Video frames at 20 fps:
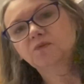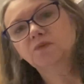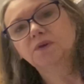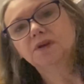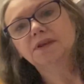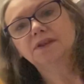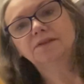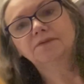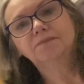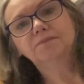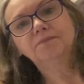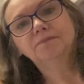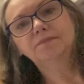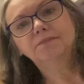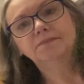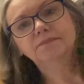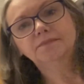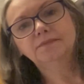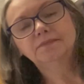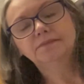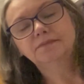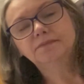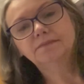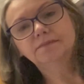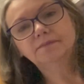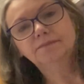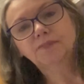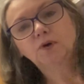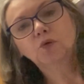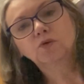with
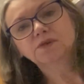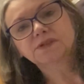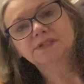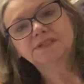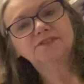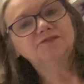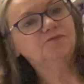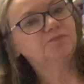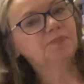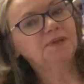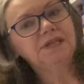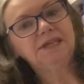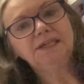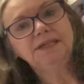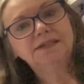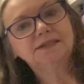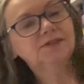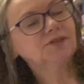boxes of beads